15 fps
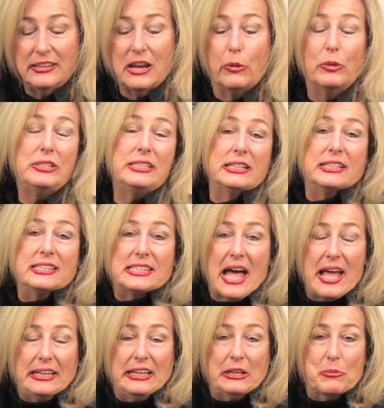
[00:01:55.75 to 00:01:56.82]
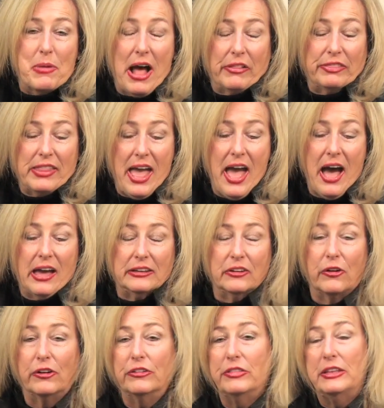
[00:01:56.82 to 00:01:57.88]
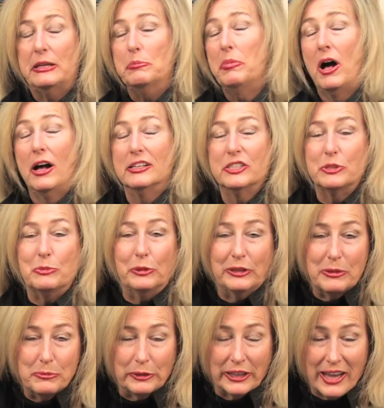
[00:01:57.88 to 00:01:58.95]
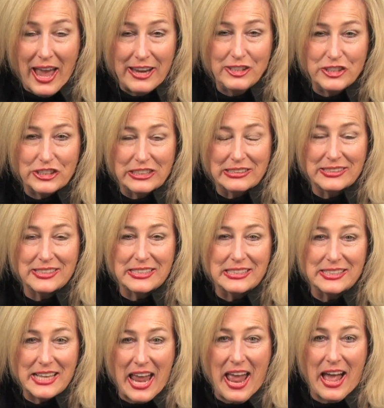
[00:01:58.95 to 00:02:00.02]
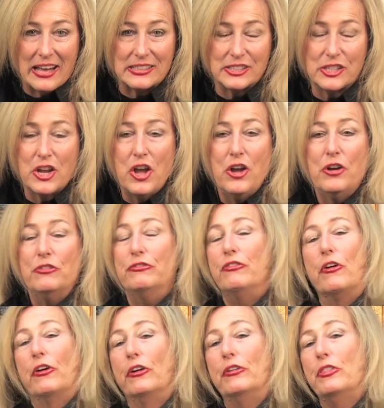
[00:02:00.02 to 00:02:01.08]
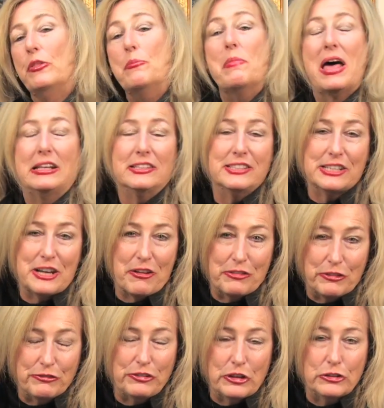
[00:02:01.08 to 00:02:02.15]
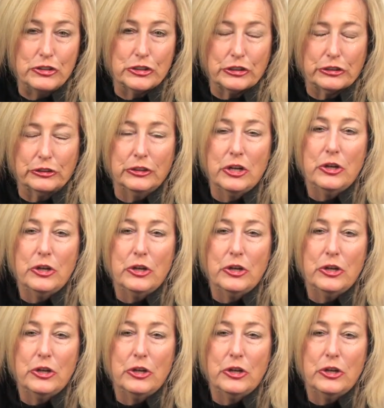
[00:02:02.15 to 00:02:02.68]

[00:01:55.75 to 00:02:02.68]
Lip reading: Now, what's exciting about that are the possible implications this has for the medicine of the future,